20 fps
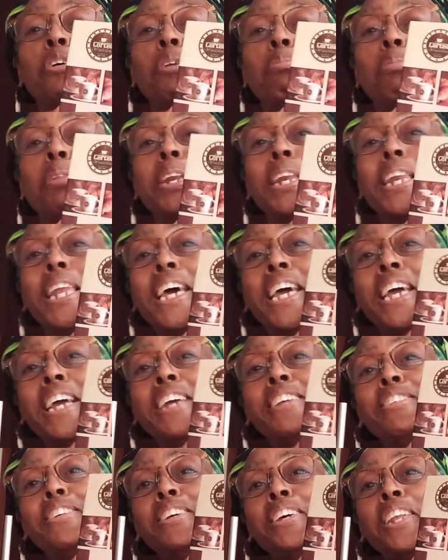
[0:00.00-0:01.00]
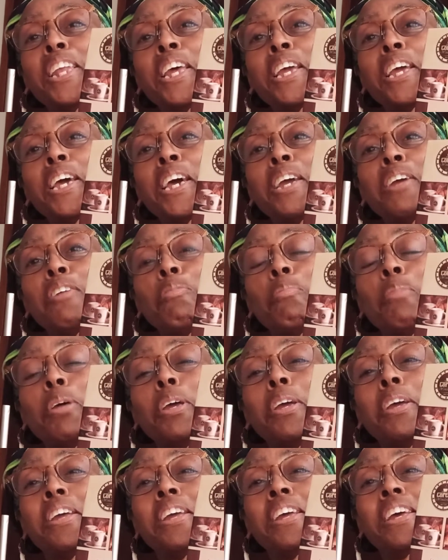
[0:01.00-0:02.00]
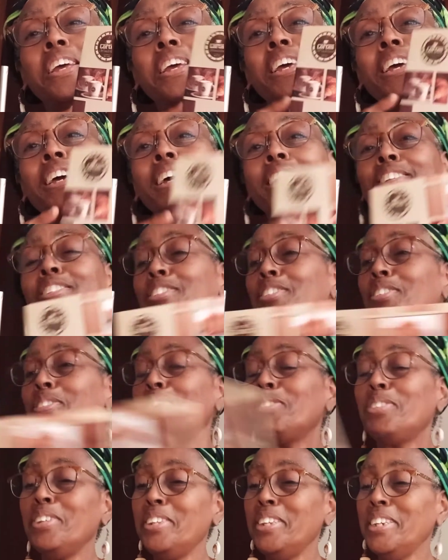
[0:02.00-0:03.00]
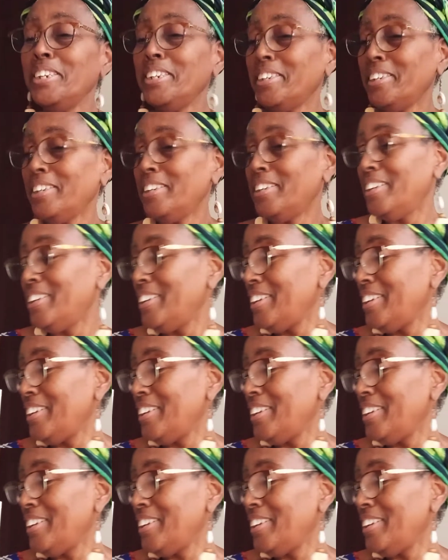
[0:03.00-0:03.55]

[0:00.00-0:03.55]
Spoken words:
from last year they gave me. And so today,